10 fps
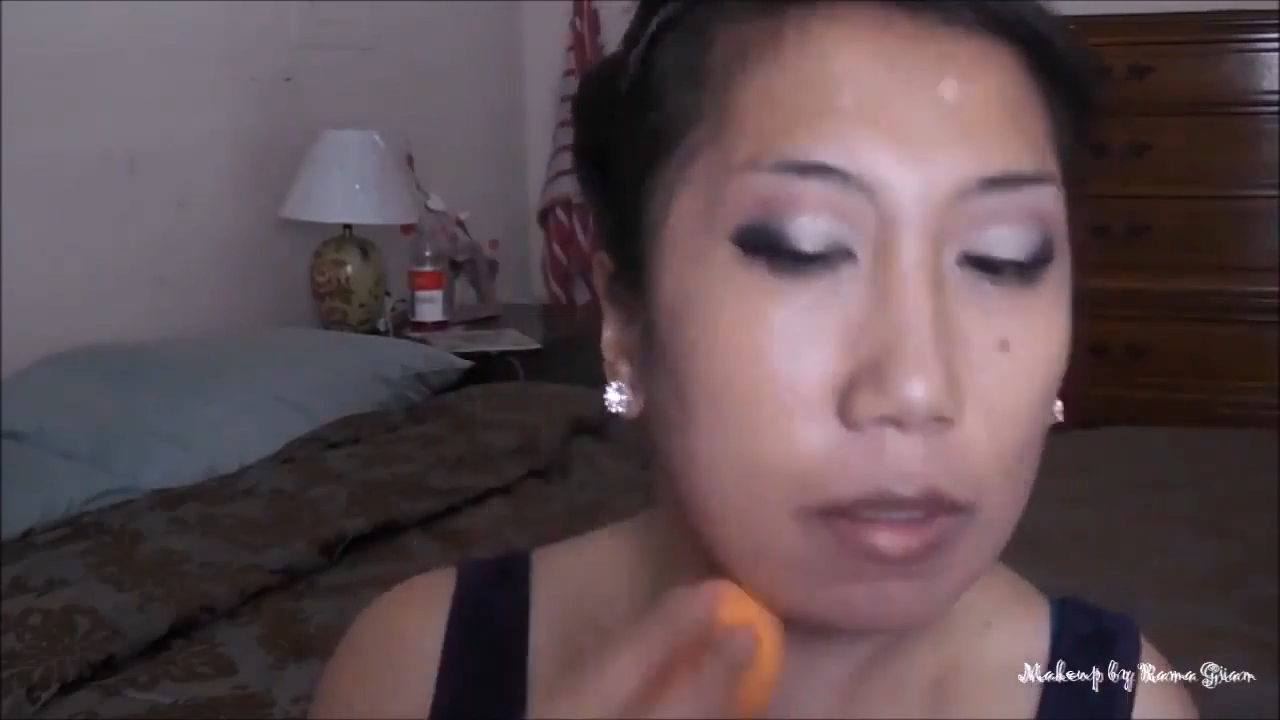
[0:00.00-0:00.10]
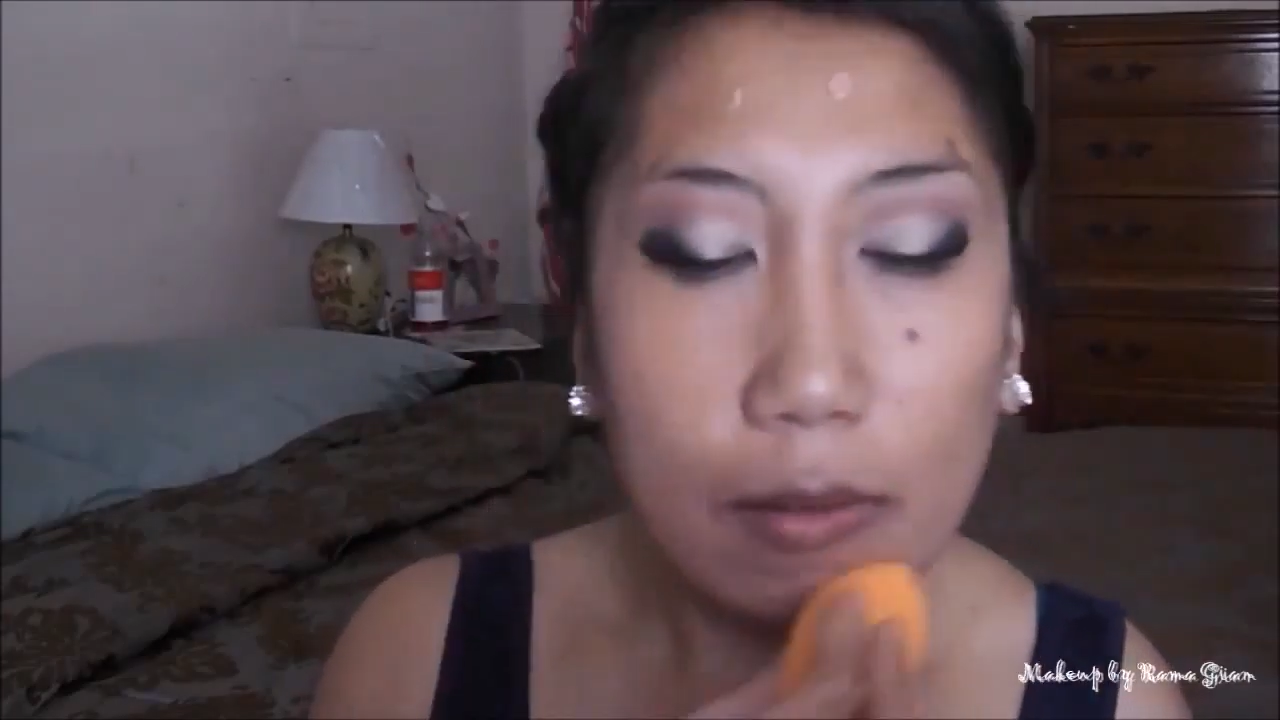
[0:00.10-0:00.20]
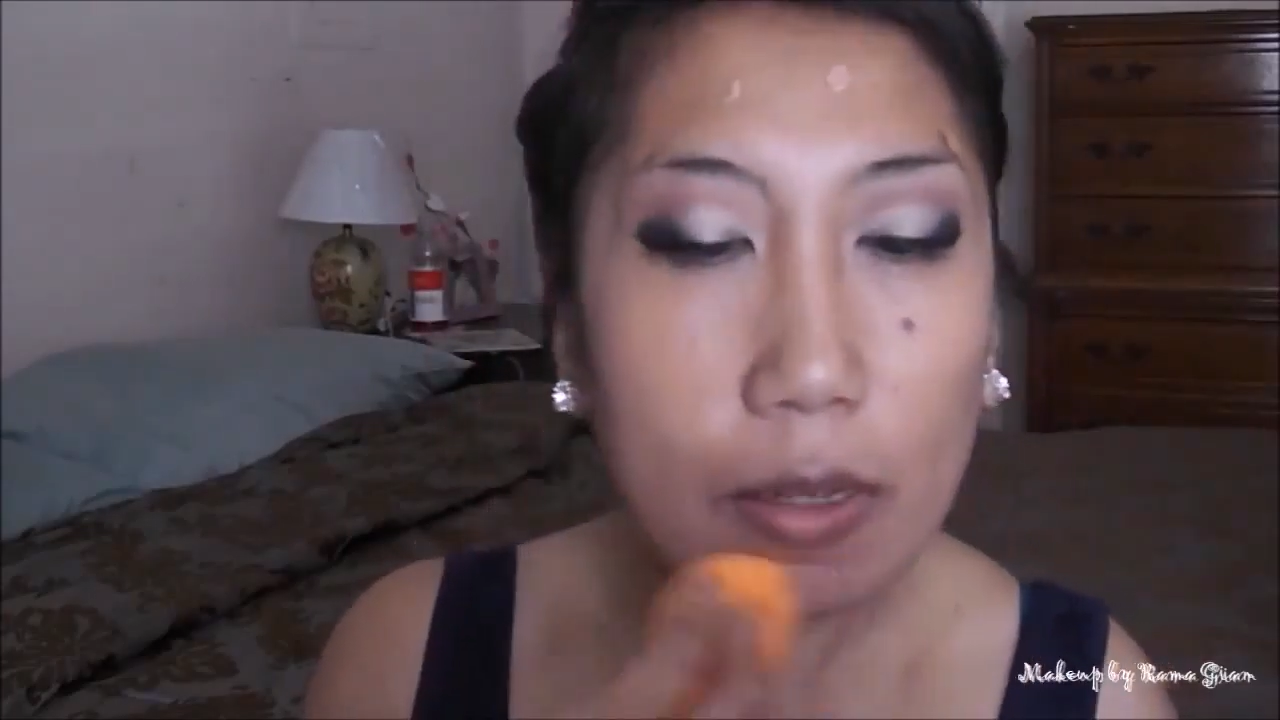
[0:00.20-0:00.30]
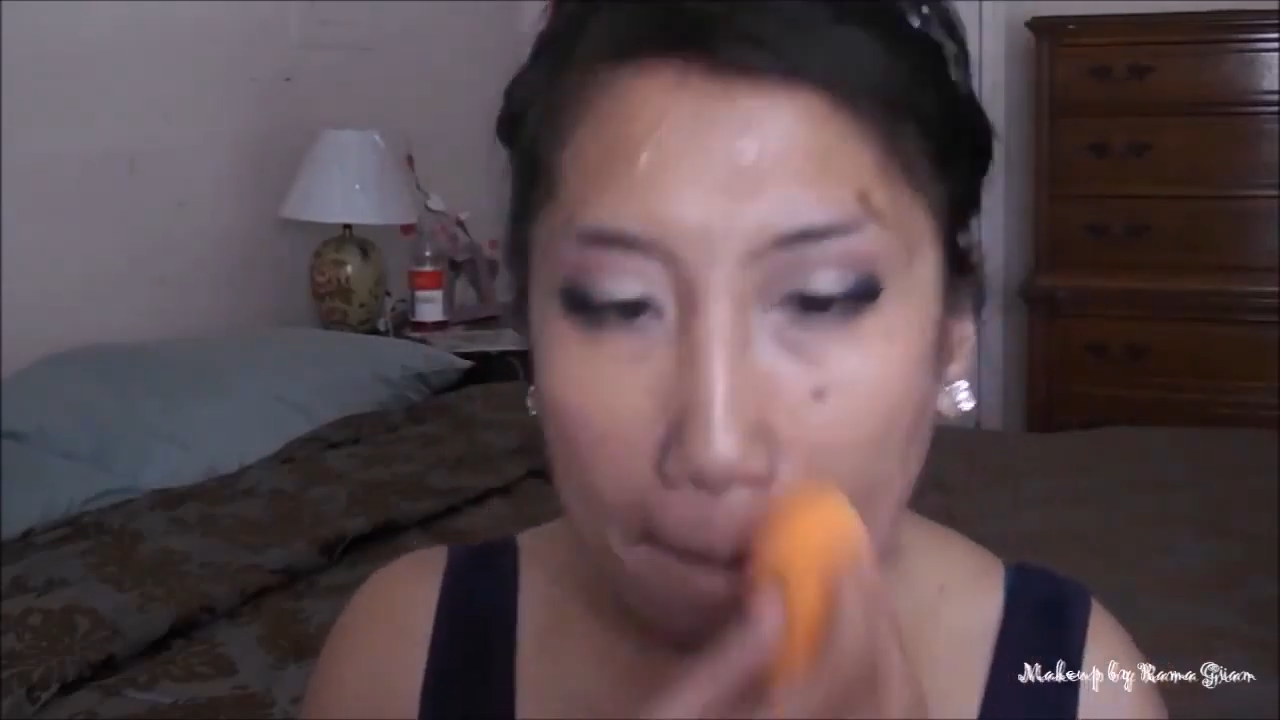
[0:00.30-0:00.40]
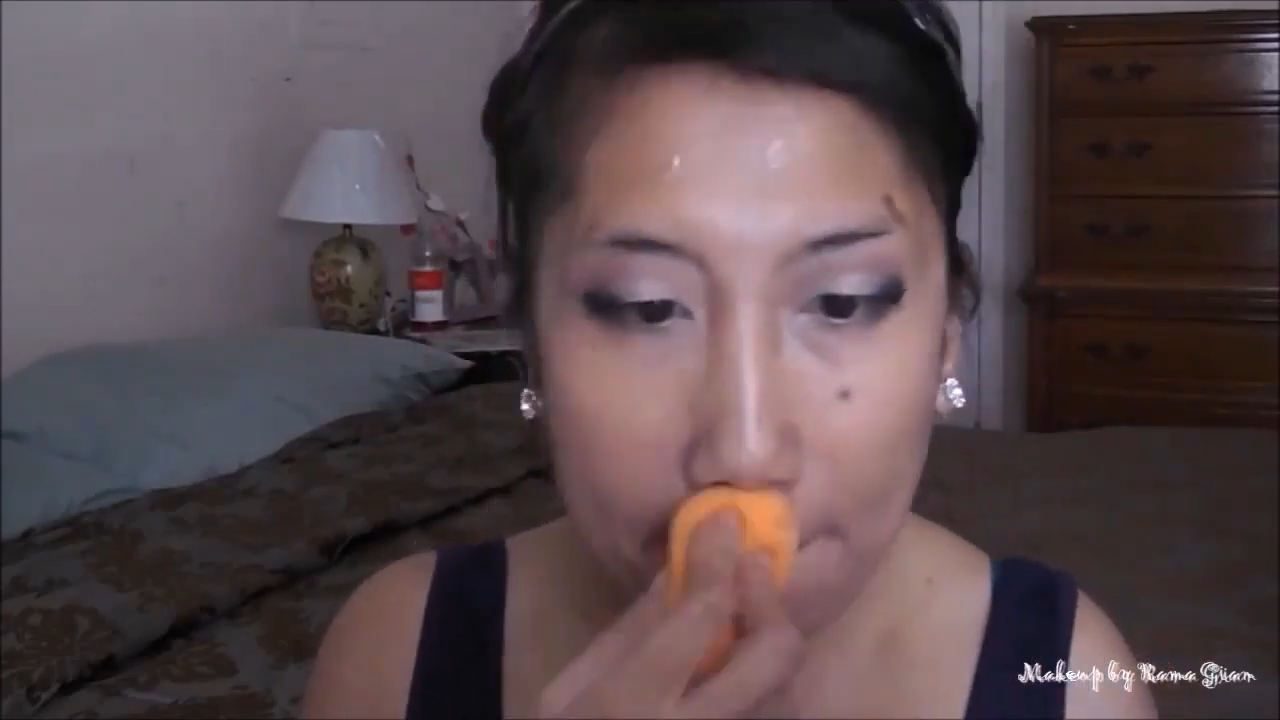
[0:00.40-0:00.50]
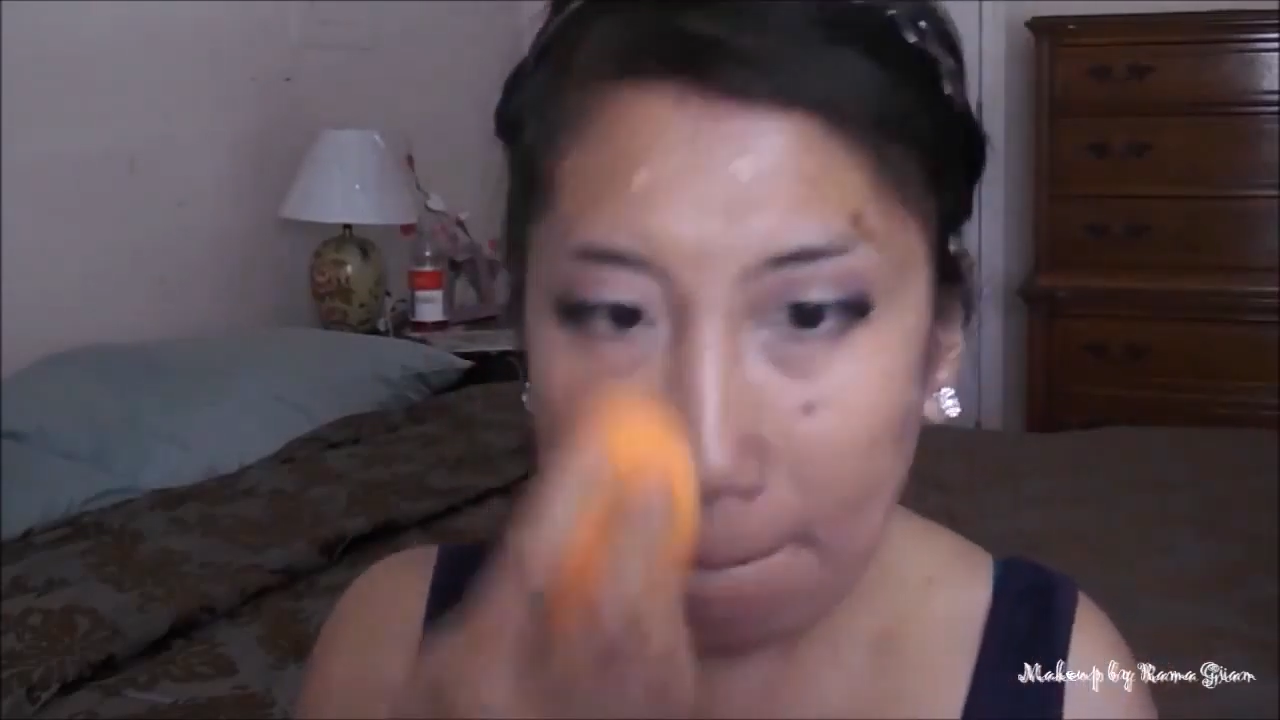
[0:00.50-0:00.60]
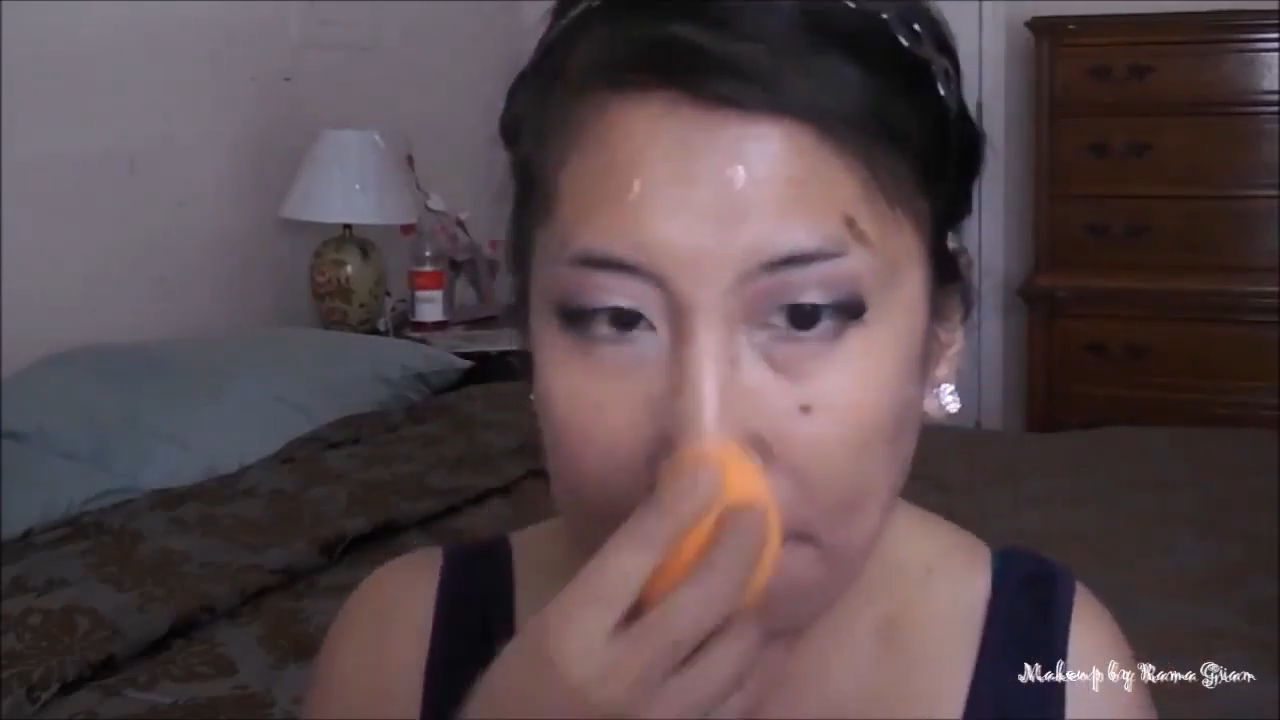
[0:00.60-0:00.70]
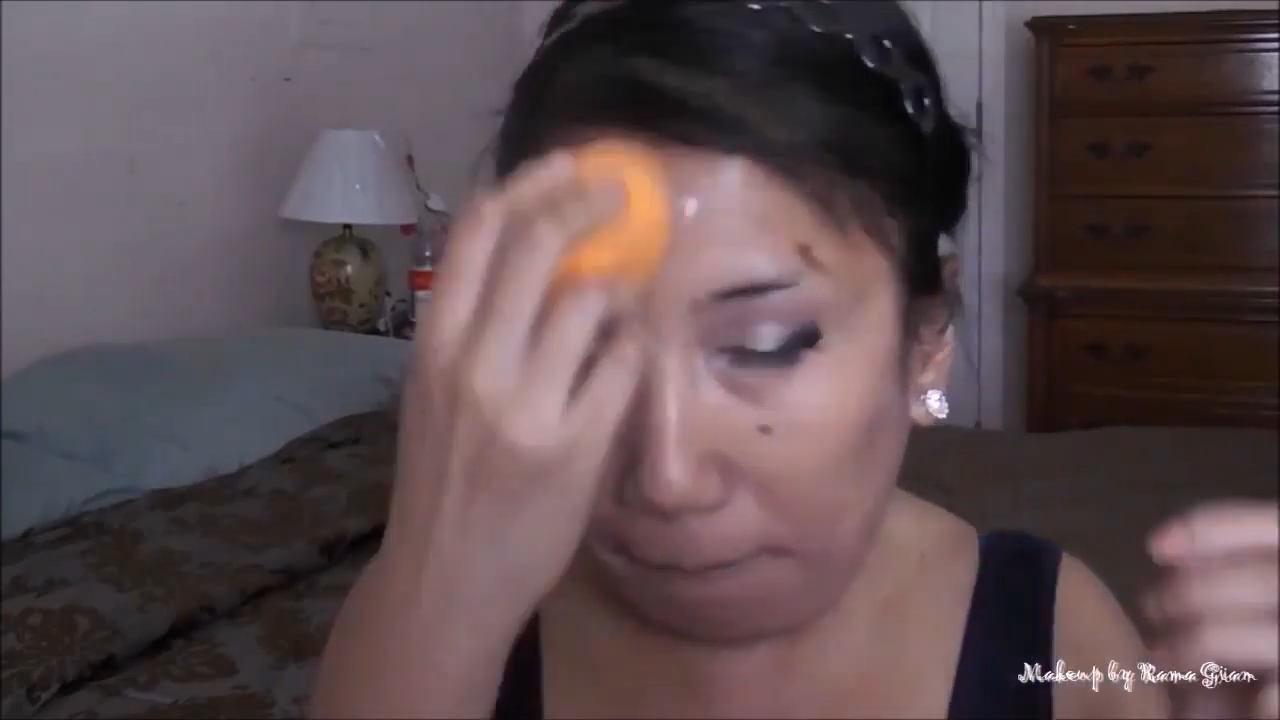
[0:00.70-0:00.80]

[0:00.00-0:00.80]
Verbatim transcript: Real Technique